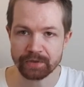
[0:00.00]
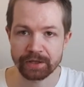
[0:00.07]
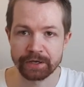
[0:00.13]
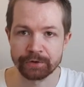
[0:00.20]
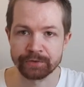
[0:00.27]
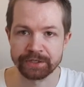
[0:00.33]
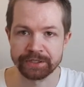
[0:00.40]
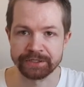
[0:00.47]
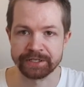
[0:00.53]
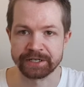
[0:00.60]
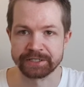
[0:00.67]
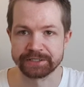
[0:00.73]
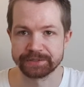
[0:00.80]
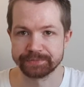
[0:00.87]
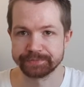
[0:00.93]
Really
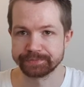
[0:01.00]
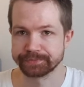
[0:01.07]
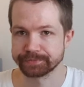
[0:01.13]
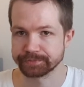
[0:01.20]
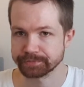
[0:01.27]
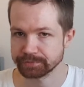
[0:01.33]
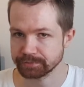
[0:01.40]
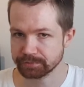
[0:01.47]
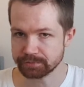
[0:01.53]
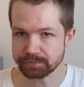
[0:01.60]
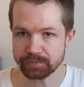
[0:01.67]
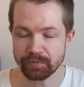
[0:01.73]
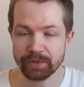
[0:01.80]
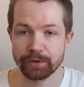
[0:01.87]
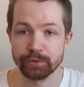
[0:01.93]
nice,
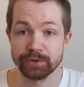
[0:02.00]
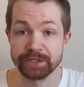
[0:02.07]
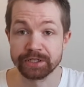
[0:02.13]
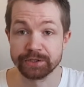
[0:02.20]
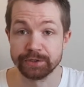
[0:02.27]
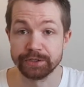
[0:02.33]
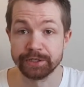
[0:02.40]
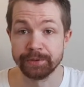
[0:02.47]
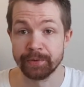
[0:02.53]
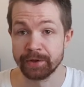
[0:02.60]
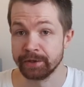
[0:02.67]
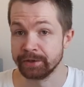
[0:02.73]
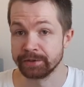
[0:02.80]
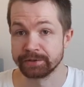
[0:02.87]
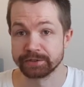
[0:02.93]
really, really
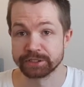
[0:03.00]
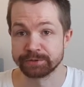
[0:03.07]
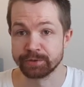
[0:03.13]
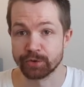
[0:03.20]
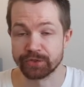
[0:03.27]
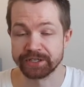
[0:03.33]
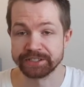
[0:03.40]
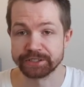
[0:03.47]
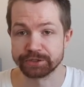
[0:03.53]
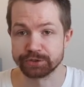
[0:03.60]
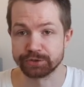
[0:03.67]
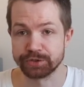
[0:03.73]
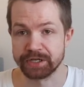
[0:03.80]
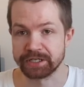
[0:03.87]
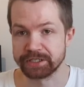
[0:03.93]
smooth, easy to
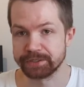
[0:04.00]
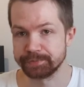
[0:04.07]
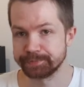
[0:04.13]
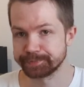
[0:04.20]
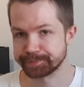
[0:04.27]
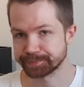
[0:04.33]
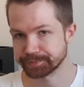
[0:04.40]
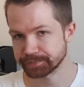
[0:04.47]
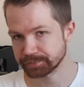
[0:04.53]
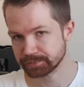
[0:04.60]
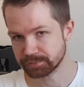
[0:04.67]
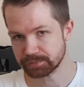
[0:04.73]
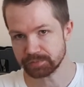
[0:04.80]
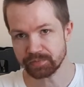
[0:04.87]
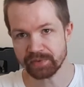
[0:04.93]
drink,
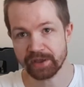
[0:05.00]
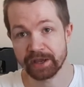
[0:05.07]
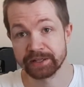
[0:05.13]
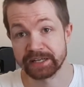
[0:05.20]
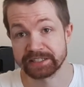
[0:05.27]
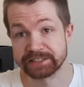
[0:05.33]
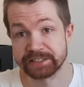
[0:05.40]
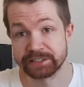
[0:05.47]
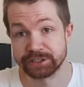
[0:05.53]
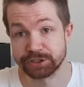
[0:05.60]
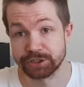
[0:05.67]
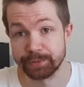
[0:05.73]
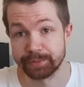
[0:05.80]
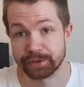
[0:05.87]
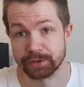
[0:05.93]
and has this
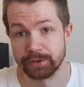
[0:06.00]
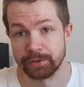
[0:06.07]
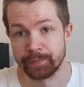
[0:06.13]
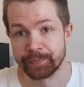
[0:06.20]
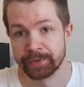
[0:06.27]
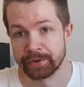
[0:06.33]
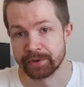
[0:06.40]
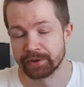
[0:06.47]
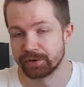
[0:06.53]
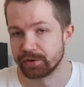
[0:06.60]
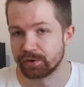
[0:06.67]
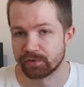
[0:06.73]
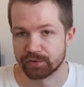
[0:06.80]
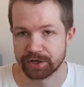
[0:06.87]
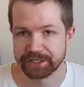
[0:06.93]
typical
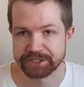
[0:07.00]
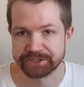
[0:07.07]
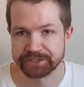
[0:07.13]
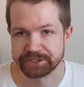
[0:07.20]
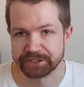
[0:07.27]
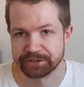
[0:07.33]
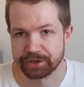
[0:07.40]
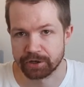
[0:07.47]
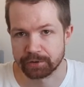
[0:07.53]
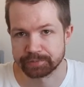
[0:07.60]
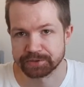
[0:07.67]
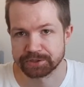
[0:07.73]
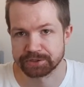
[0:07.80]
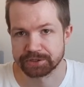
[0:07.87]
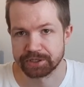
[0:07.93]
freshness in the
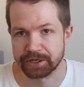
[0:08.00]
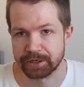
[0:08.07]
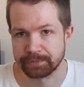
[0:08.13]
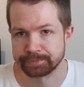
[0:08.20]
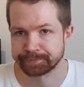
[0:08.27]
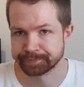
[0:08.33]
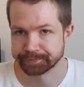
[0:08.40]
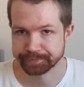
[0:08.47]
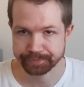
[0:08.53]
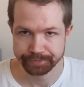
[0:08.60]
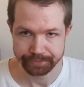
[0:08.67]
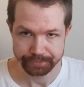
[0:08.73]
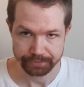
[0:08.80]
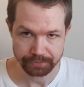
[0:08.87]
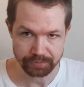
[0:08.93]
hops,
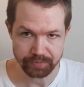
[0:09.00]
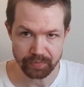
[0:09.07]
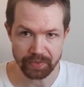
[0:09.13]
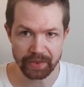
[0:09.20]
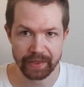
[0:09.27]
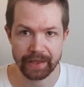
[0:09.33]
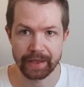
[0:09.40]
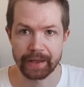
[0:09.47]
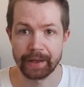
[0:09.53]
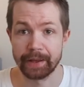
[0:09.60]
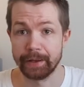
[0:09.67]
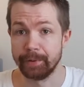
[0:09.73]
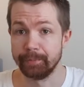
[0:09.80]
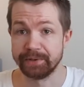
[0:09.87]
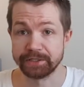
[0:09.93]

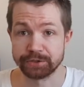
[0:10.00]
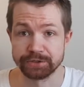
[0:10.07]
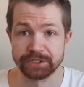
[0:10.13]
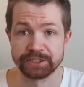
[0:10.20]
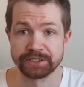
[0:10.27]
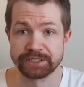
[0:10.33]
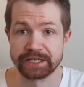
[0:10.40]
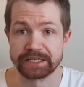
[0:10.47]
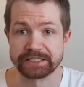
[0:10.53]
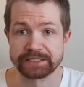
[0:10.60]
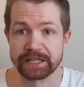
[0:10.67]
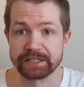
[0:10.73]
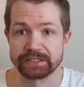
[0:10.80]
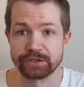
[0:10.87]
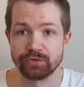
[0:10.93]
bitterness taste
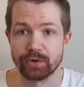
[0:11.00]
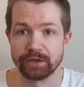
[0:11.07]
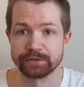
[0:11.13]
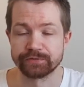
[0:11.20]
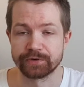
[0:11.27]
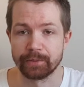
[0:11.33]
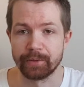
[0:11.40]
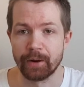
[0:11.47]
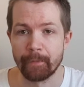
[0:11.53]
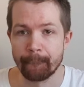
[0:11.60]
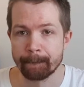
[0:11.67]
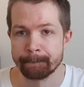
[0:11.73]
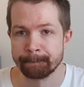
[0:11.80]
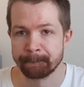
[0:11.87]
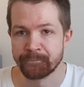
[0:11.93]
that you want
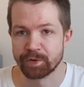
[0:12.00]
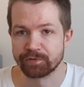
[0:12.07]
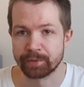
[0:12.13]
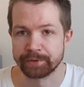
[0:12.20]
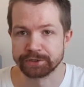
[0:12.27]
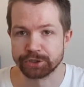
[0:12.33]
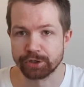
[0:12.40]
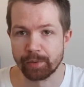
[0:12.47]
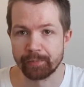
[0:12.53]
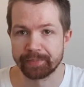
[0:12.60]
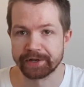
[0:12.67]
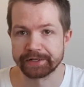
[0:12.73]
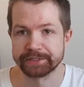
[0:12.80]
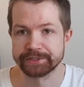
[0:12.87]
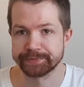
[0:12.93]
from a German
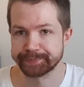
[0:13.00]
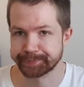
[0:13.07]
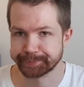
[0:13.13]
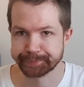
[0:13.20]
pils.